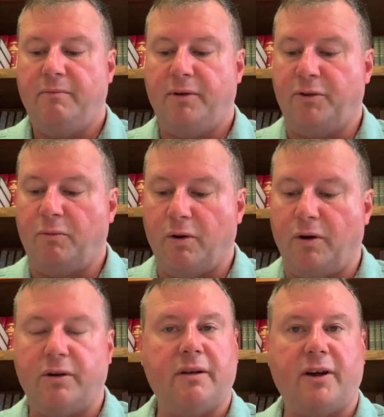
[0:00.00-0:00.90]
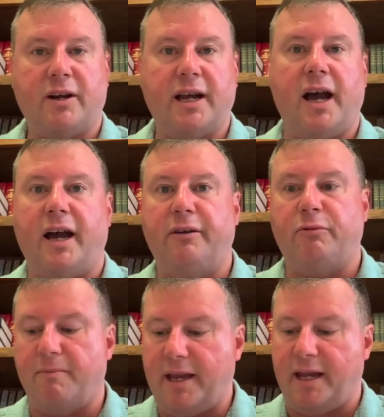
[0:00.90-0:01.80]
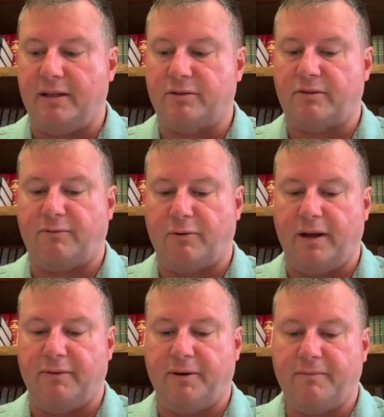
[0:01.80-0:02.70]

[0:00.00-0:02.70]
but the word of our God remains forever.